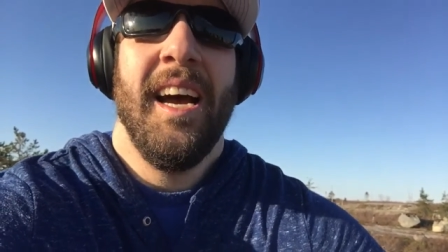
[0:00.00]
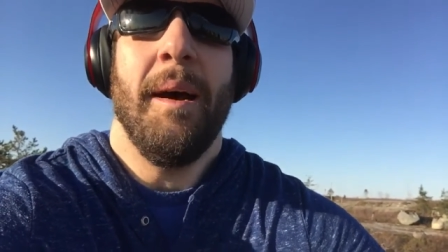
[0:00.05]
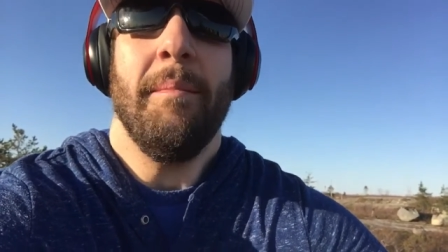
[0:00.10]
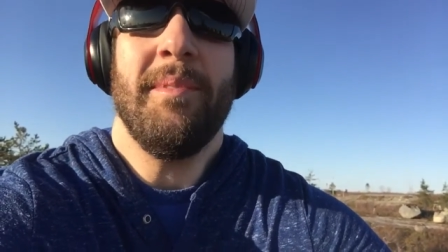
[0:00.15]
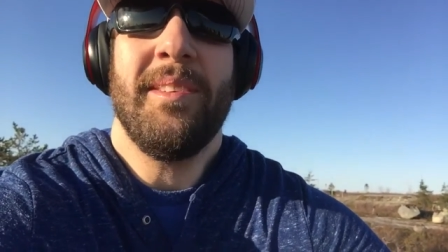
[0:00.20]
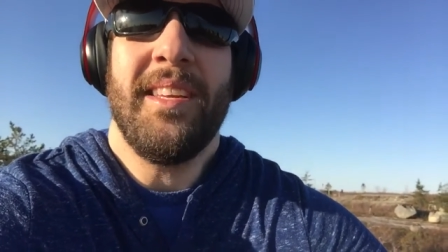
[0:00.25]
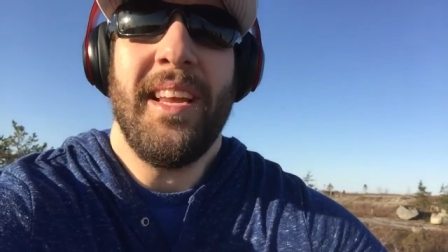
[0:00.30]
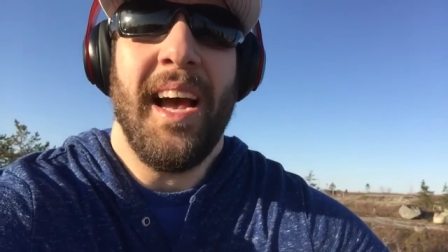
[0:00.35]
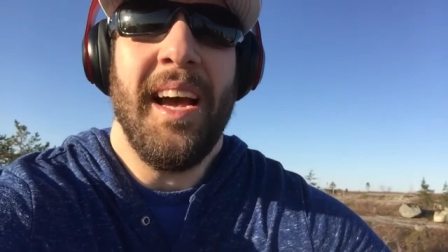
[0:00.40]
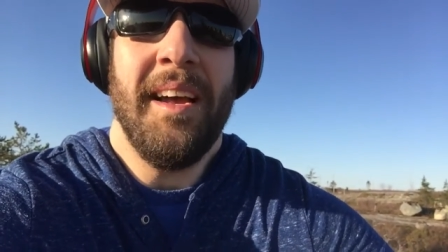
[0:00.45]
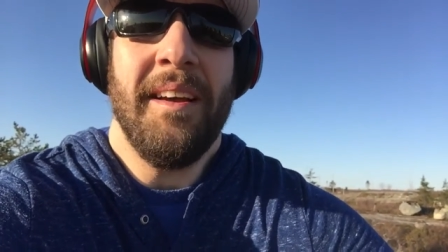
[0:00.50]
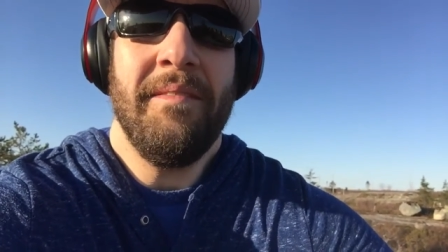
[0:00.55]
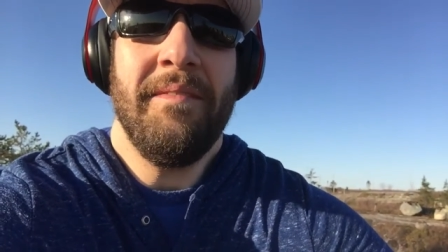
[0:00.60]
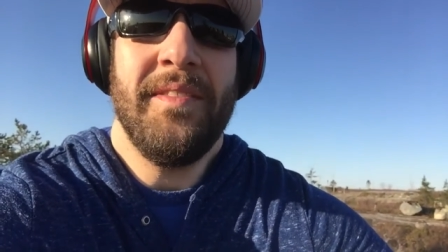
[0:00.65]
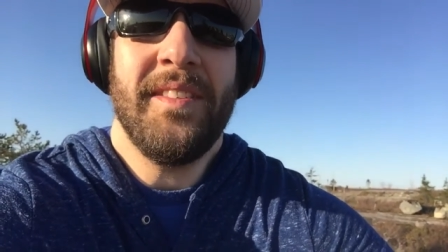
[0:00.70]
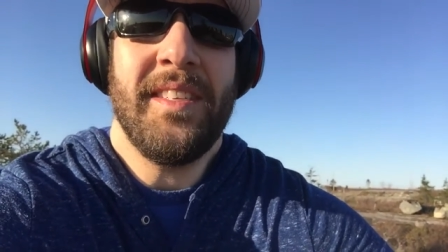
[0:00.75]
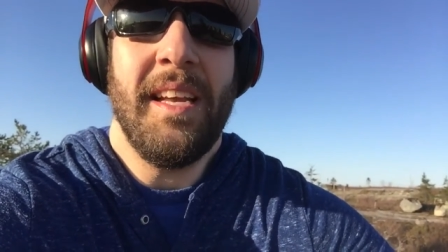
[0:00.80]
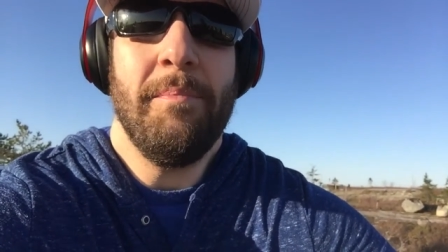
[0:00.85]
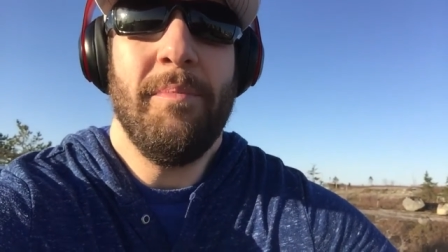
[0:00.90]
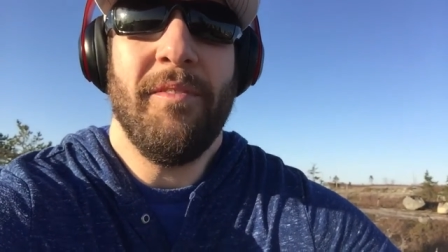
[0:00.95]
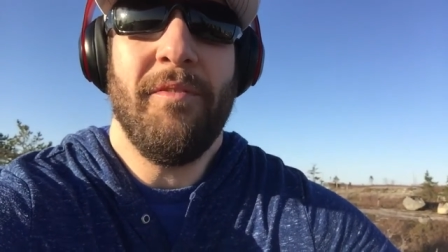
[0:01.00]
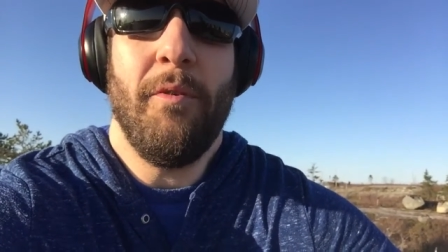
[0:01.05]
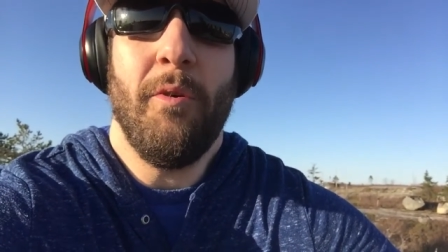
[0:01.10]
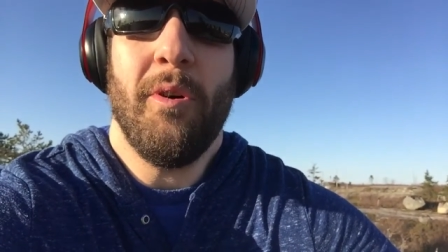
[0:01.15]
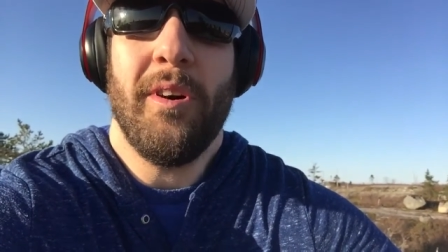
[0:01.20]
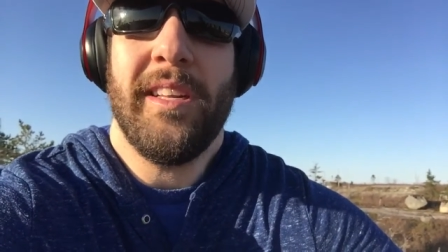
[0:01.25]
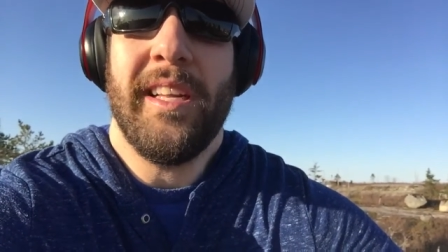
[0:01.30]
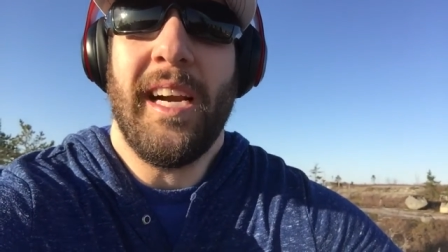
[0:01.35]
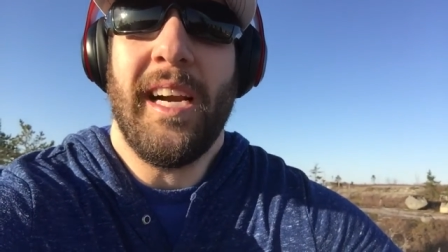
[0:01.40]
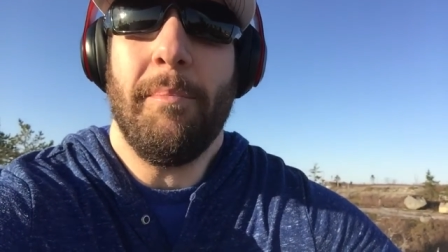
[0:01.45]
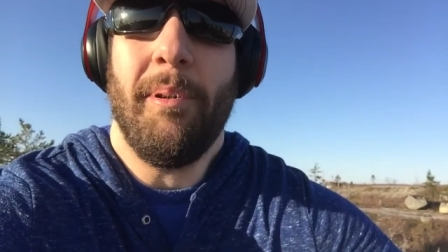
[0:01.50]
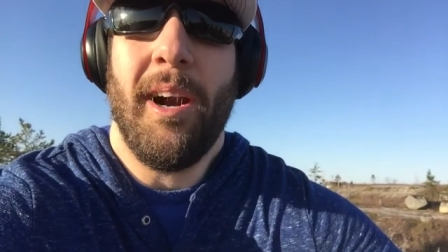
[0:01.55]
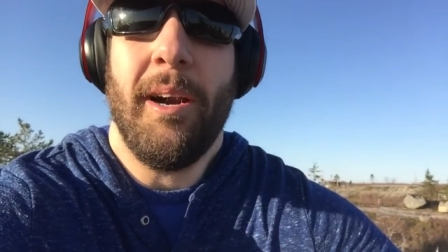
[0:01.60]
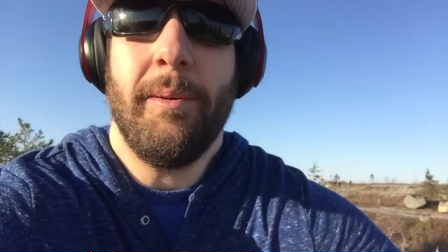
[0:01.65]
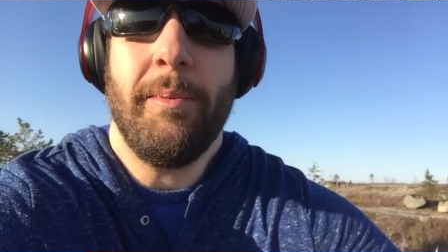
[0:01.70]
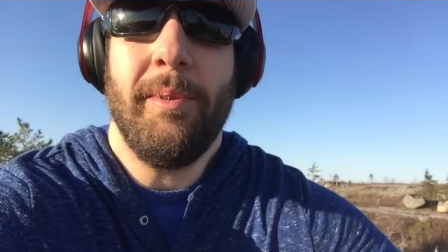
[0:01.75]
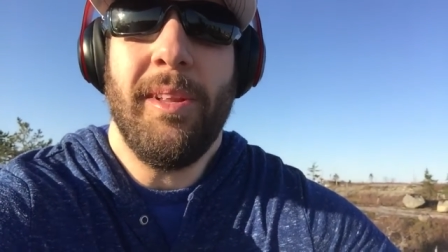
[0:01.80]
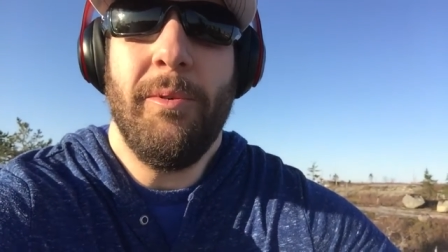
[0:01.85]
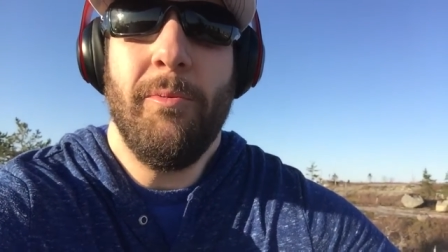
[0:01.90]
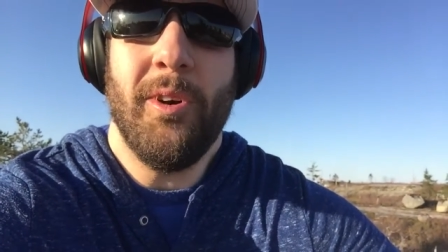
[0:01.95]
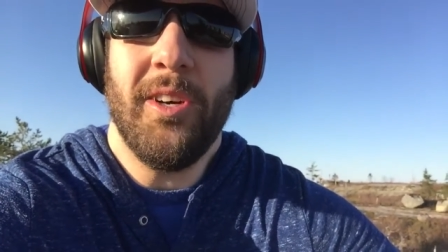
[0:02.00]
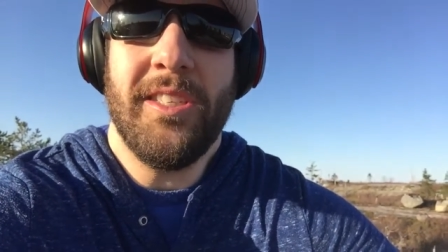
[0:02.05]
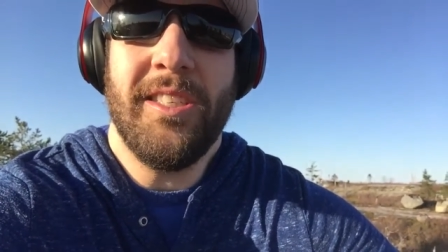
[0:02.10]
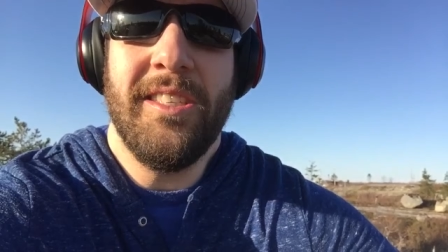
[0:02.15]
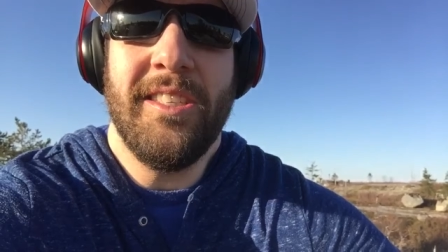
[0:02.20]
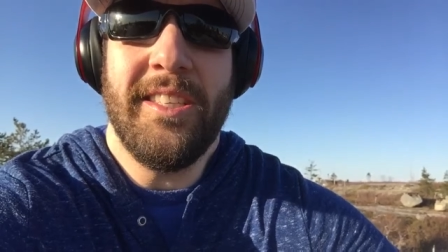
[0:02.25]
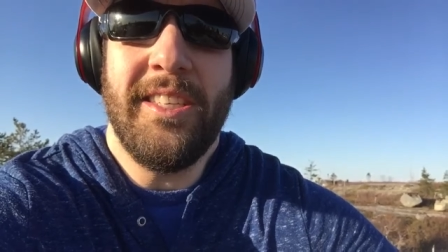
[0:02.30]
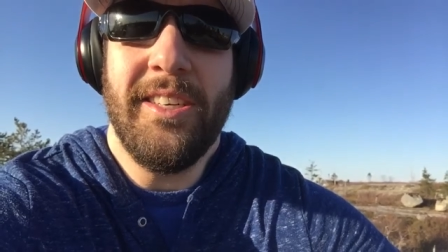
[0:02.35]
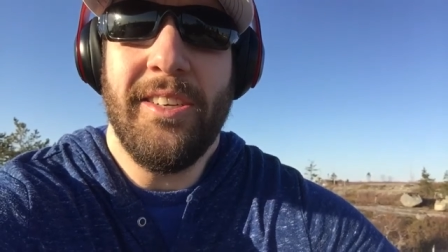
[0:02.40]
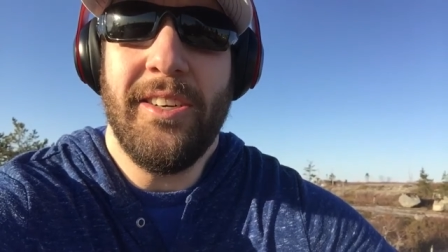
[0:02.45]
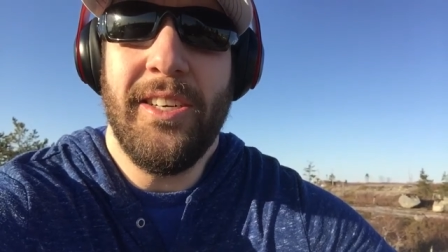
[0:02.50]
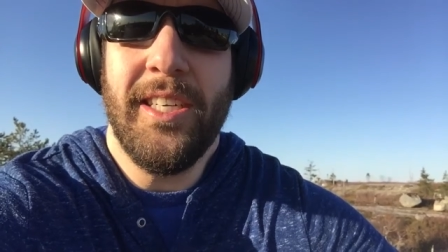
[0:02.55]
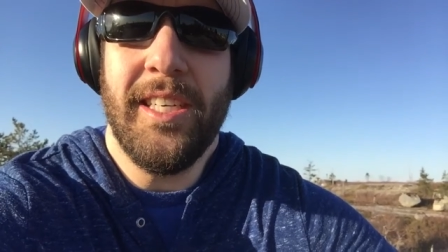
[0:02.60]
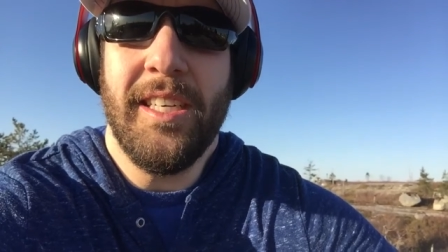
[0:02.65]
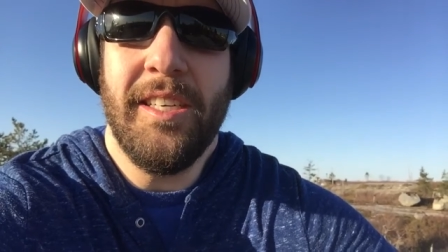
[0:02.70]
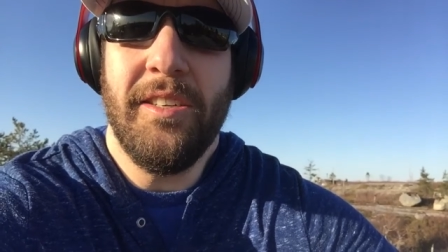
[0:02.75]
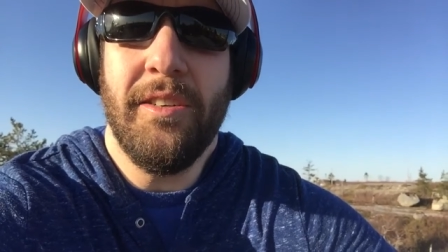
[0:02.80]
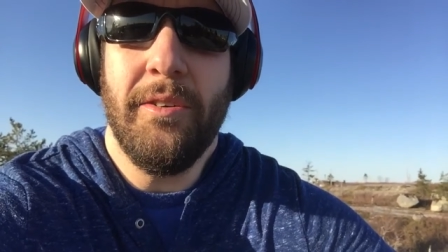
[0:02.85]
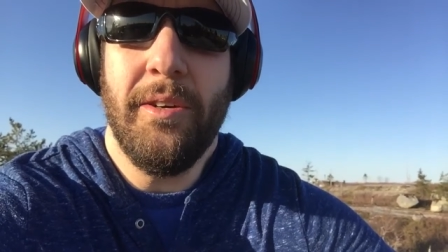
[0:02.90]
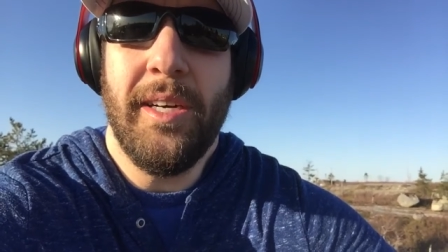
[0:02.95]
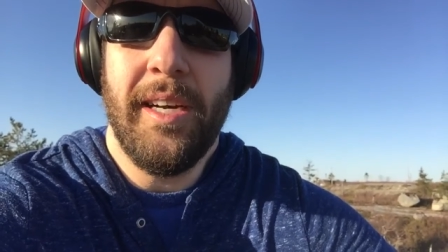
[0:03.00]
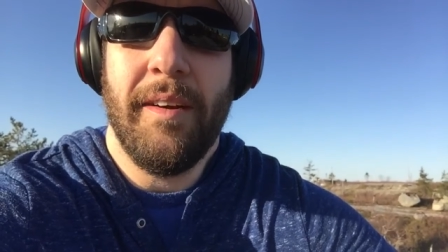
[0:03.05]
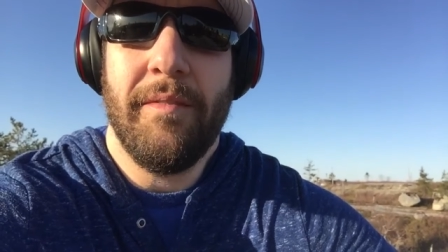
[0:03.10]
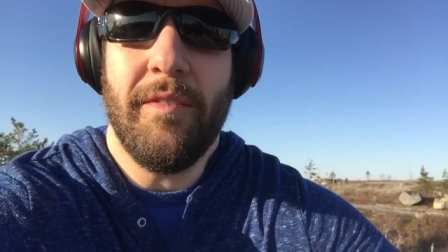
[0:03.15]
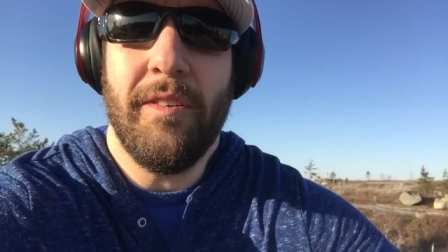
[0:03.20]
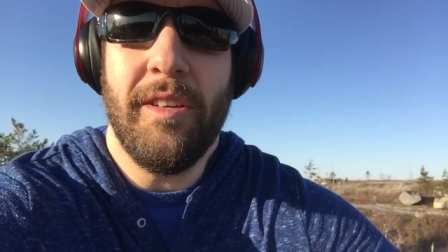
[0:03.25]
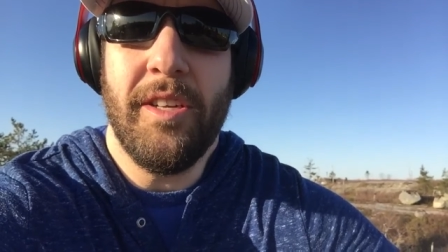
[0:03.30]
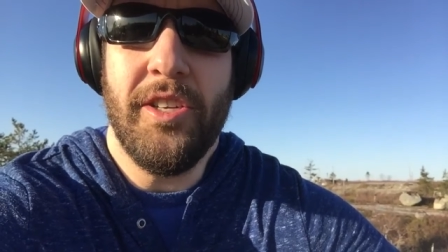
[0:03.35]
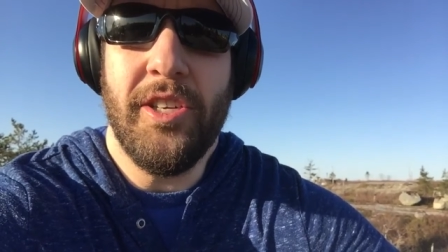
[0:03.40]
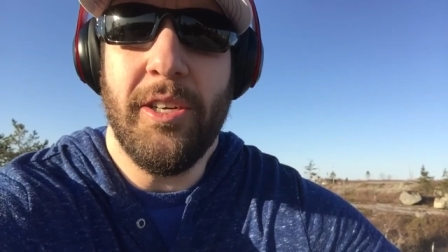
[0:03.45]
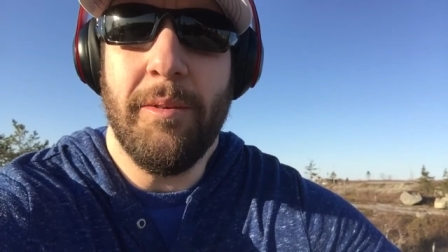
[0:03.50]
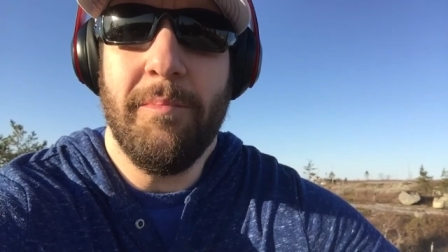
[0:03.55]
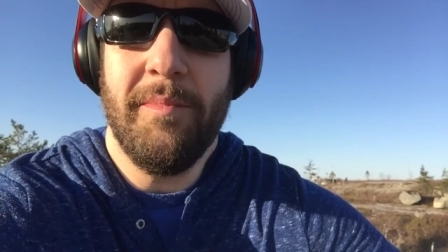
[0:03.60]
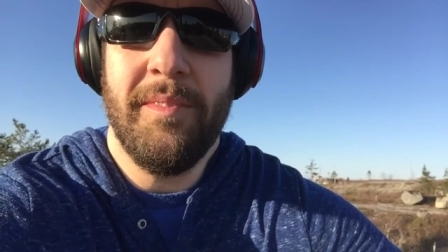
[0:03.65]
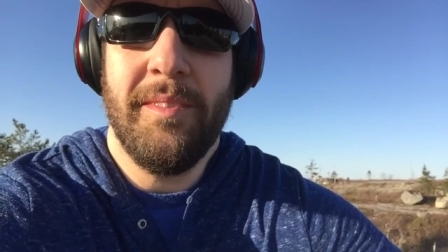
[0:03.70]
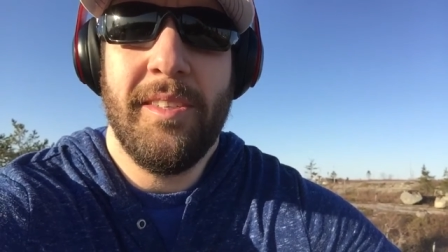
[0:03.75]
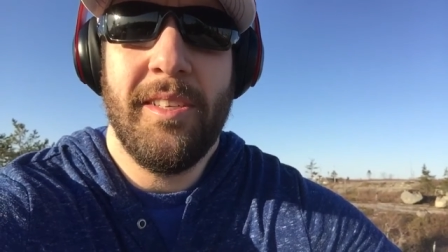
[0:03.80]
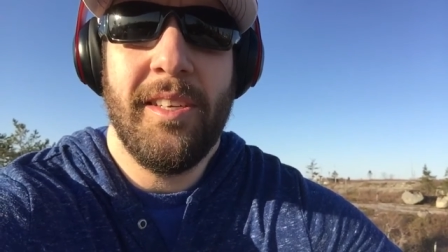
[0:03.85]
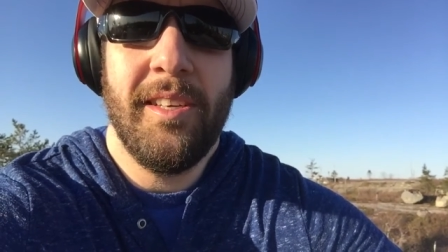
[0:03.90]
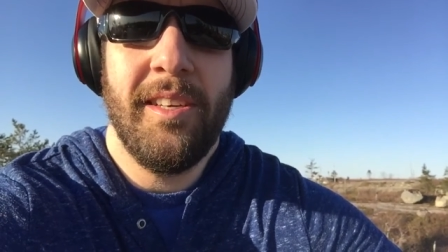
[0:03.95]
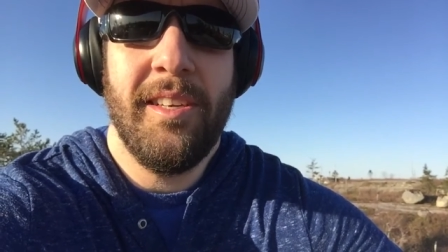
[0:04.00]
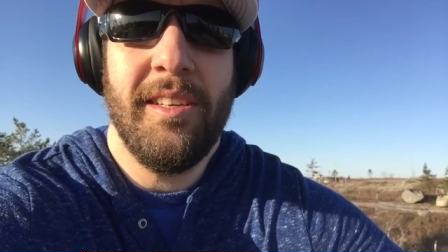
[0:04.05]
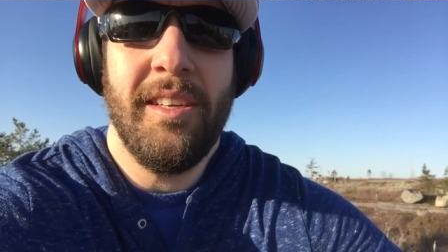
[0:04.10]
I've said before that I probably wasn't still going to do it after the gyms